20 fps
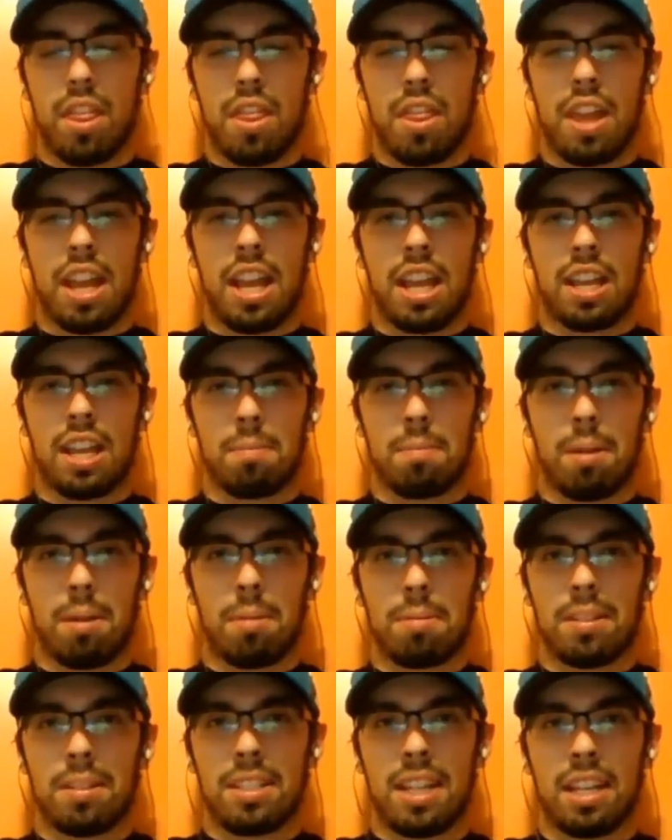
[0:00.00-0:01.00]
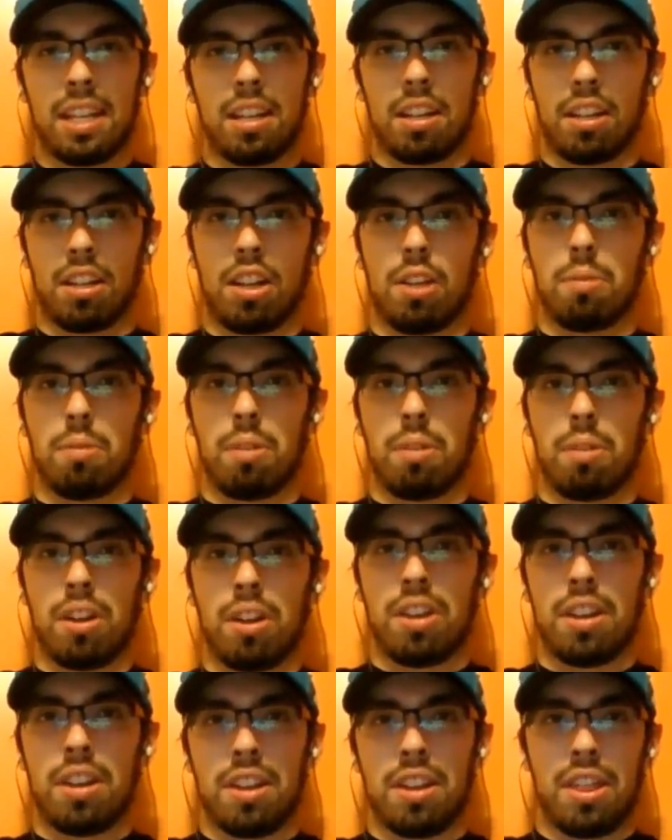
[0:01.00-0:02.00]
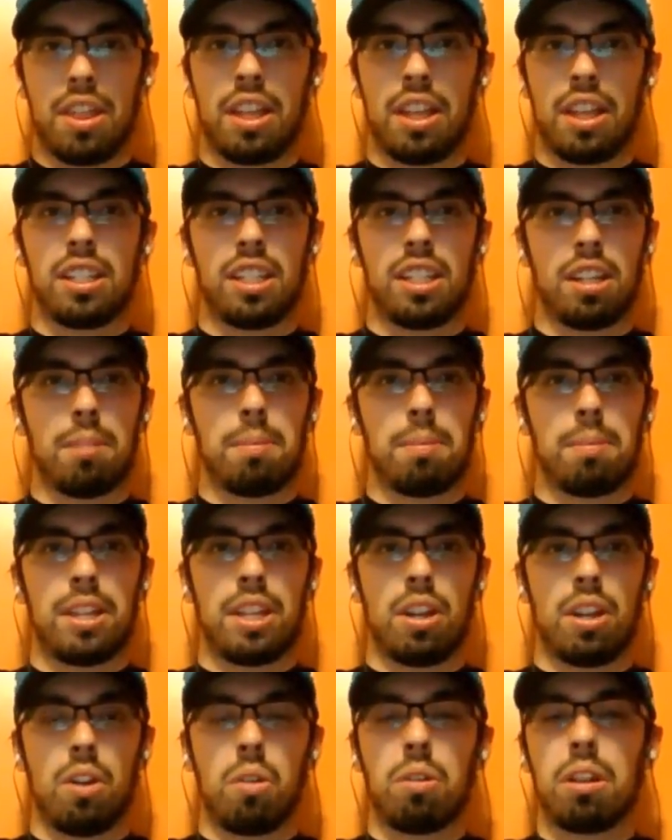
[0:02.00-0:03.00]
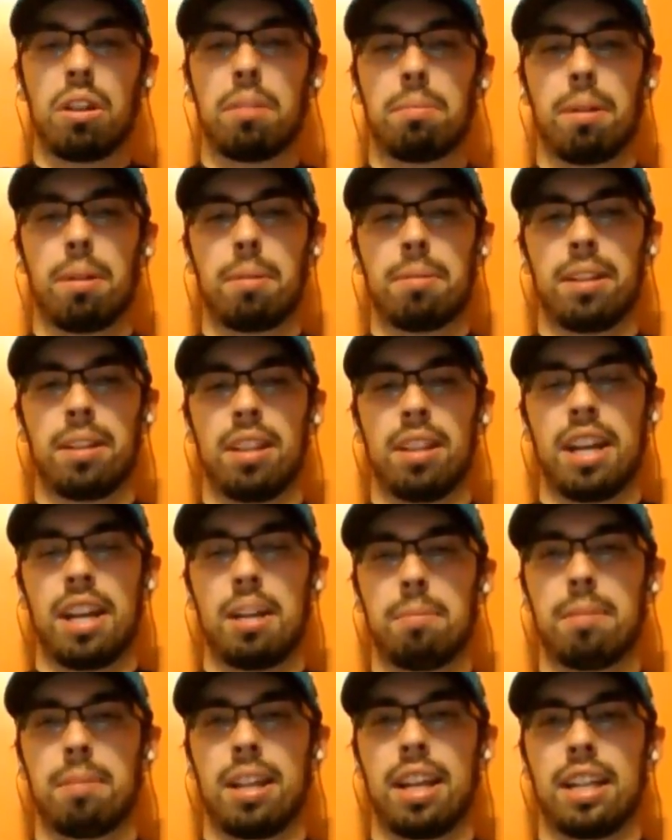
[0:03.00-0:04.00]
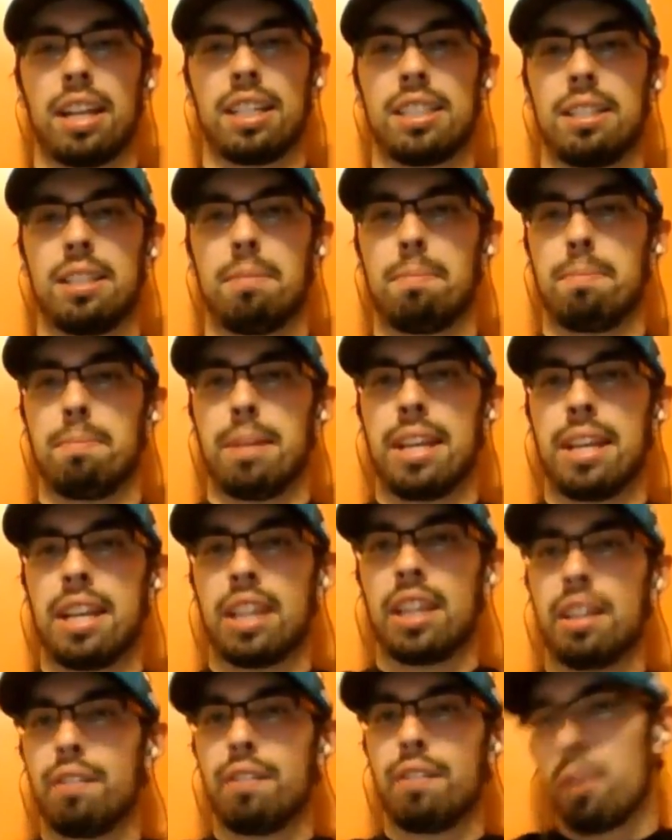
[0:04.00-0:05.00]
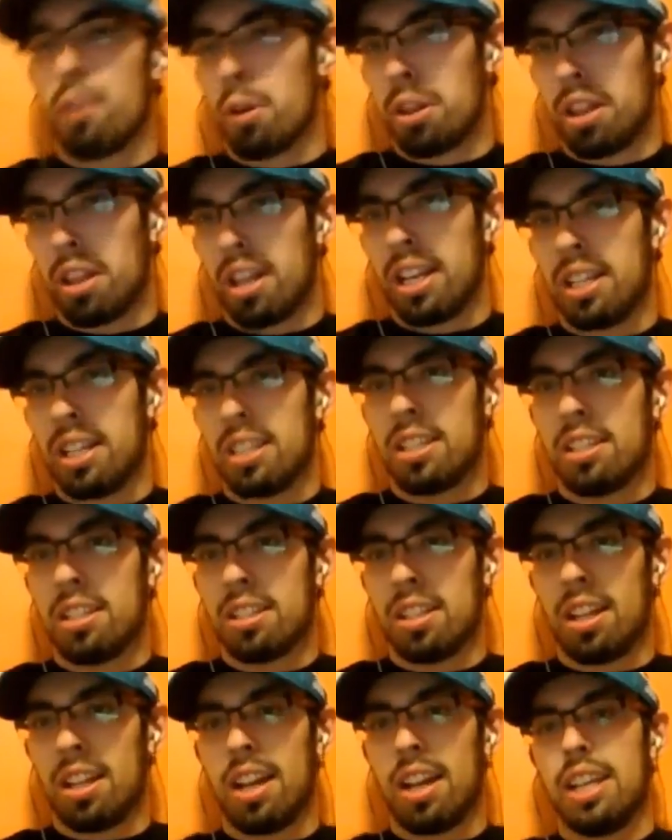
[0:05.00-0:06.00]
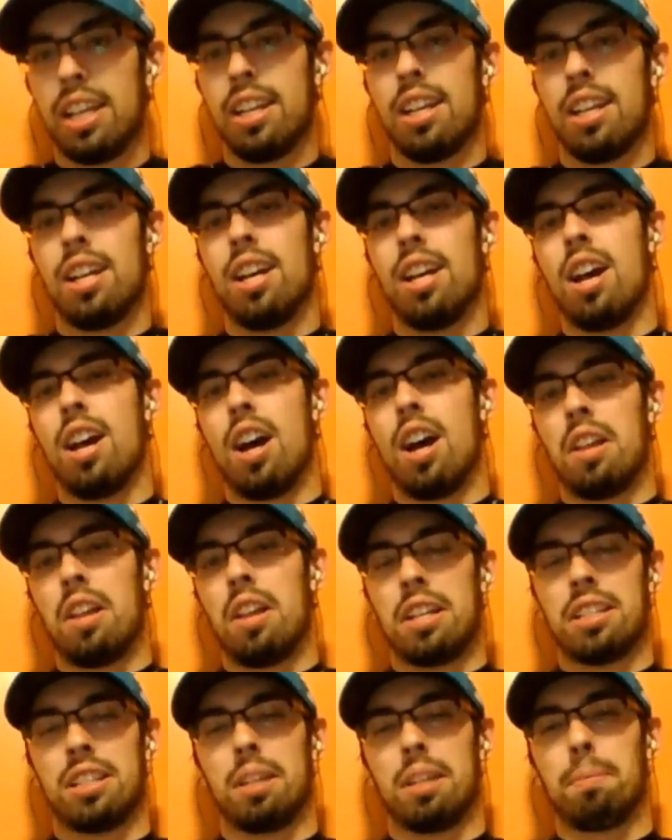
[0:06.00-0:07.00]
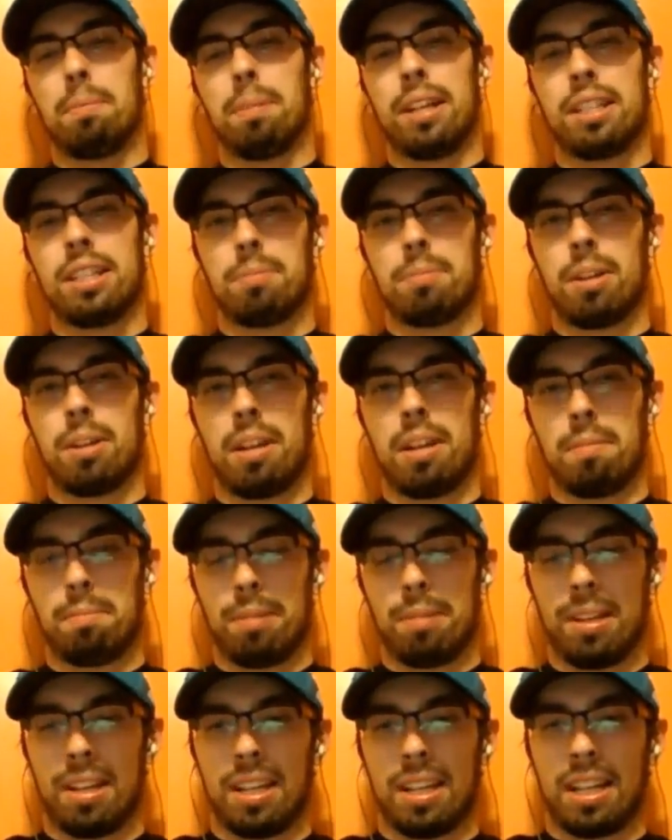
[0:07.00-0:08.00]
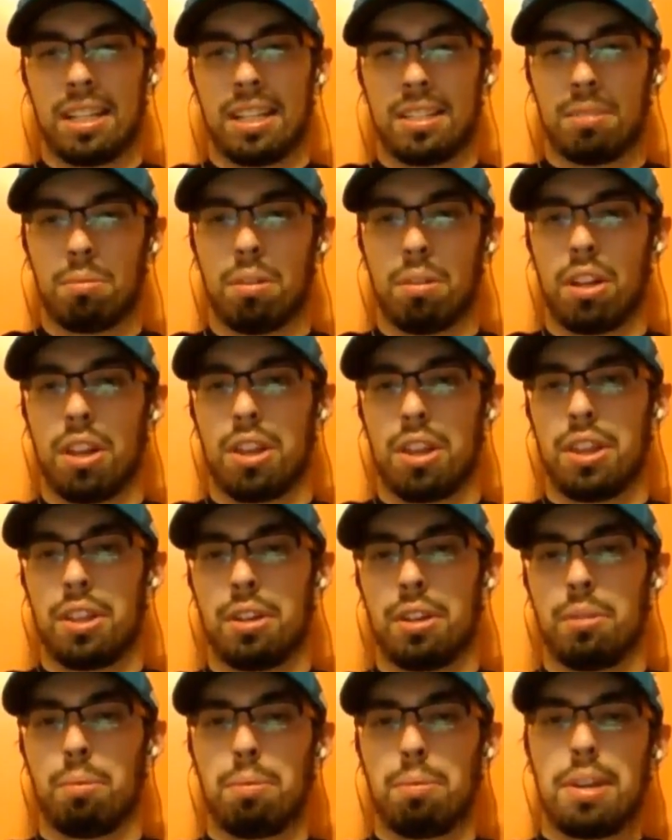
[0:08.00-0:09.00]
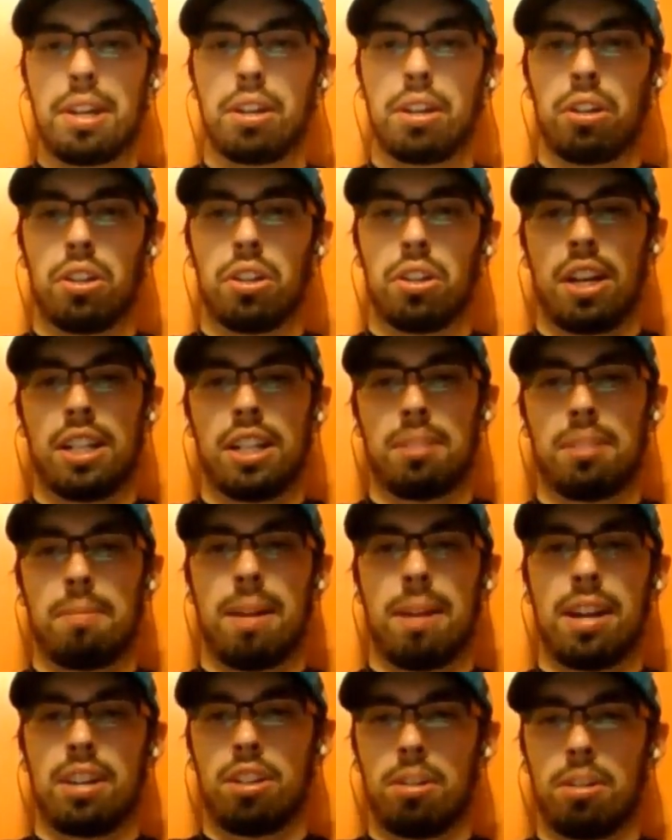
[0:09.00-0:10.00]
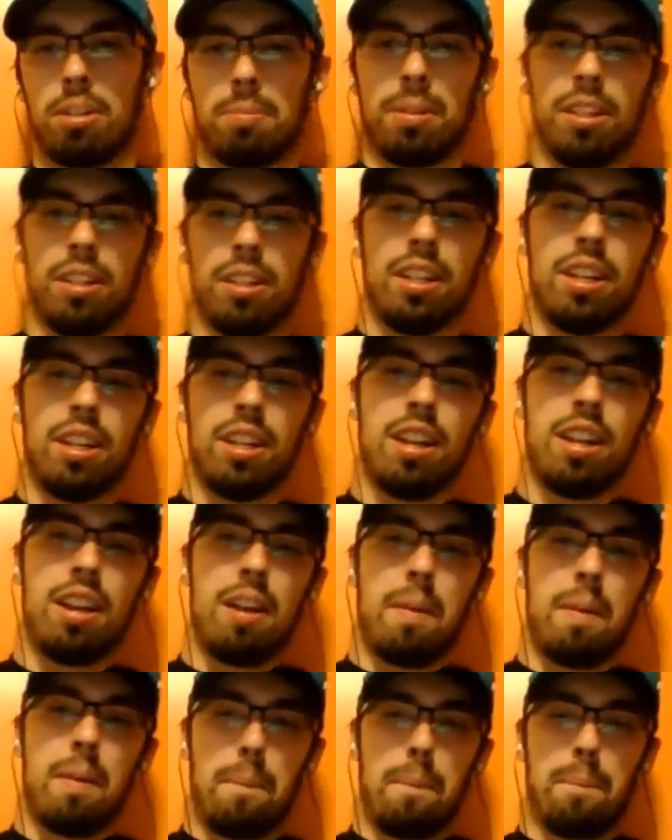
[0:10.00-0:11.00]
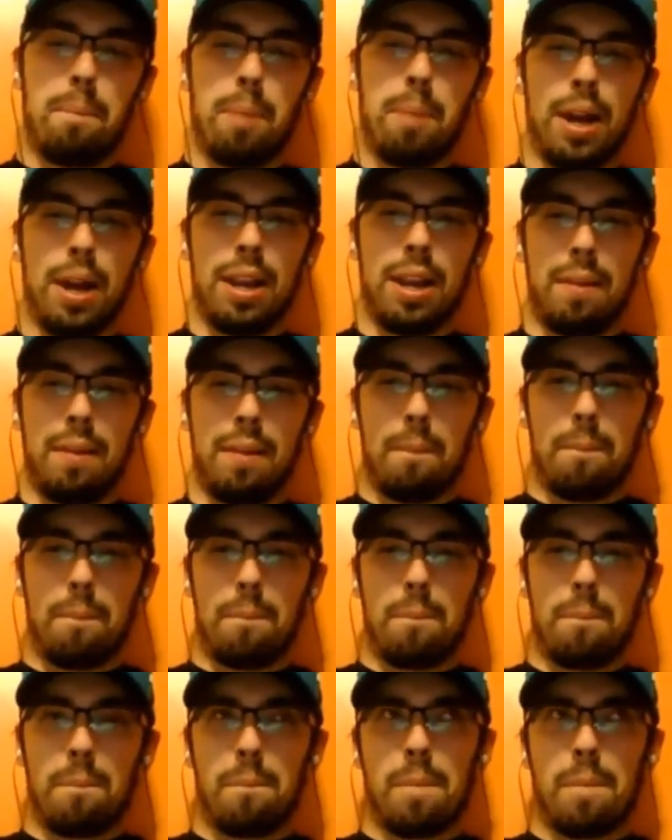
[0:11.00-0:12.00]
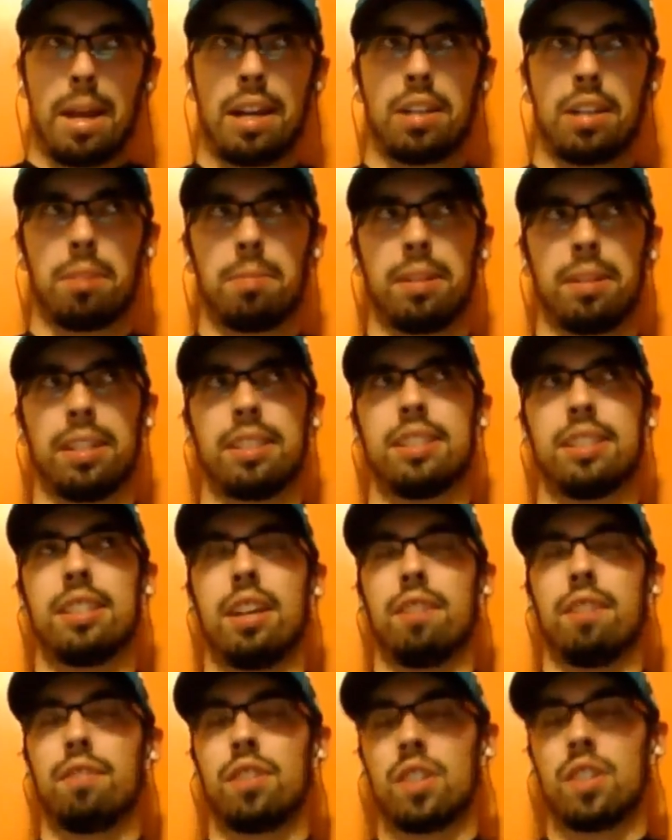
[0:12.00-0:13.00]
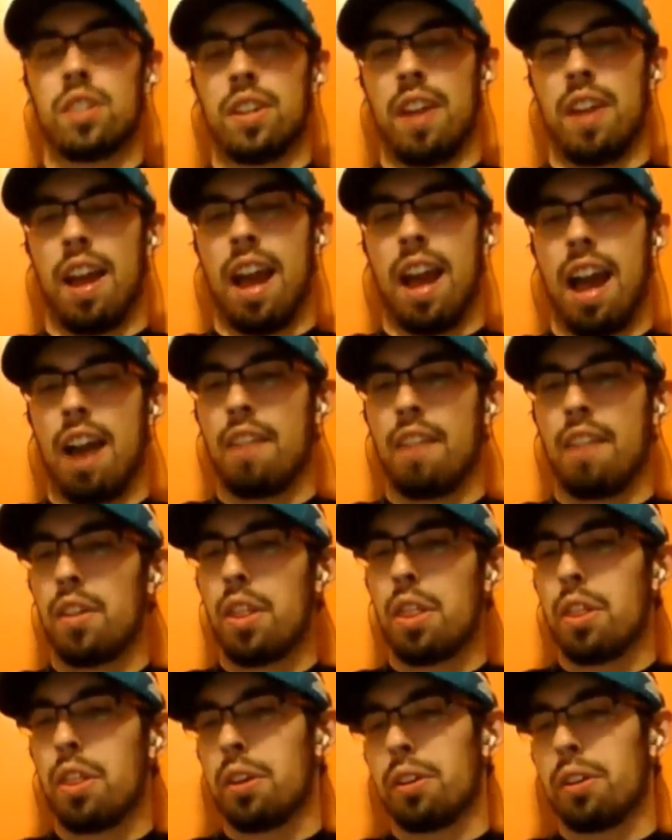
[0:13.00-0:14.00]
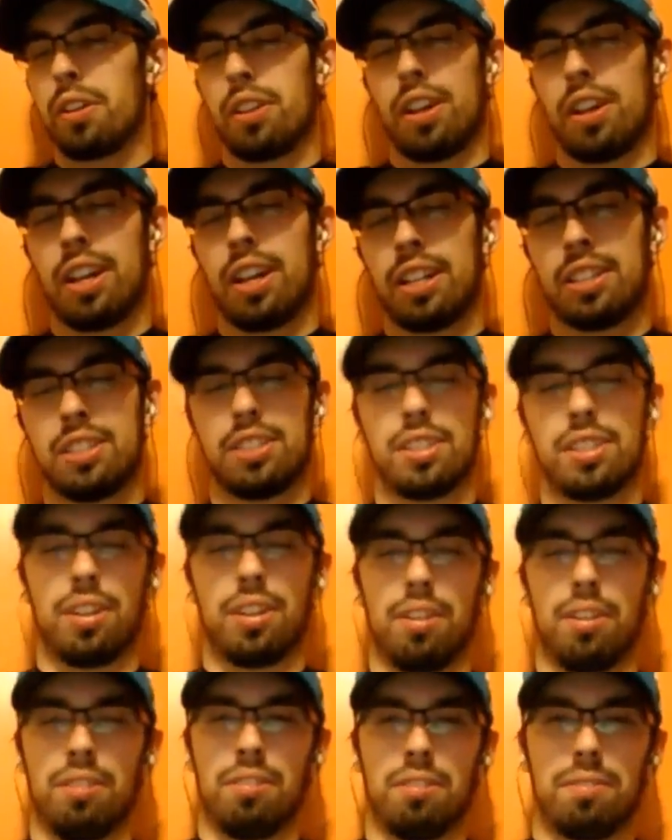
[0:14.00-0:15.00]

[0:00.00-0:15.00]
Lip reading: they can probably take a good one. They could be the only probably lineup that I could see beating the fourth line, unless they play it smart and play against one of the weaker lines in Manitoba. But Manitoba itself doesn't have a third line, so